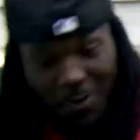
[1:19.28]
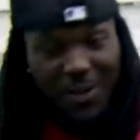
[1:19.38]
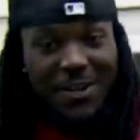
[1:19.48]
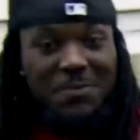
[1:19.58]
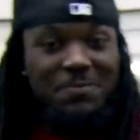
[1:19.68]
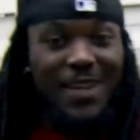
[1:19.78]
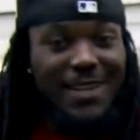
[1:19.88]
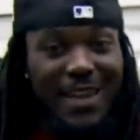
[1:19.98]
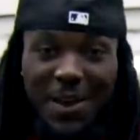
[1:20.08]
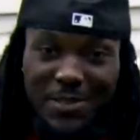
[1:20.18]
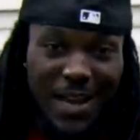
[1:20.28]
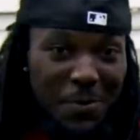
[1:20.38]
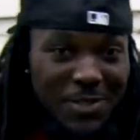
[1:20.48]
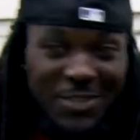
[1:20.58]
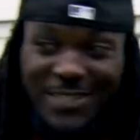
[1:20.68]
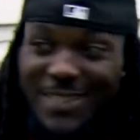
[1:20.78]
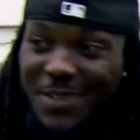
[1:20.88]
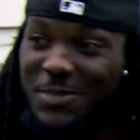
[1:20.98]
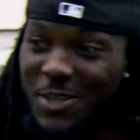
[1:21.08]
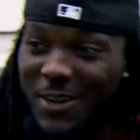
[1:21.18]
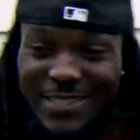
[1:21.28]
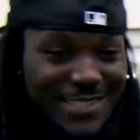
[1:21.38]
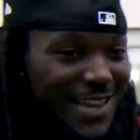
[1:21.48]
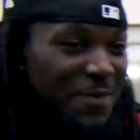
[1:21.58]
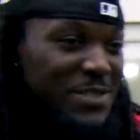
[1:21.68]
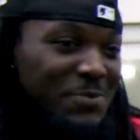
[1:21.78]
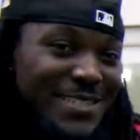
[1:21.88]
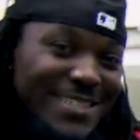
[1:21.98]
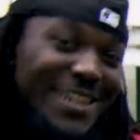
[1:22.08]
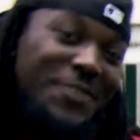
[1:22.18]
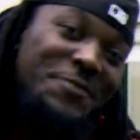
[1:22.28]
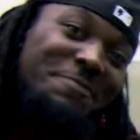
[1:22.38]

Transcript: Well, I didn't have time to dress up, so I just came as myself.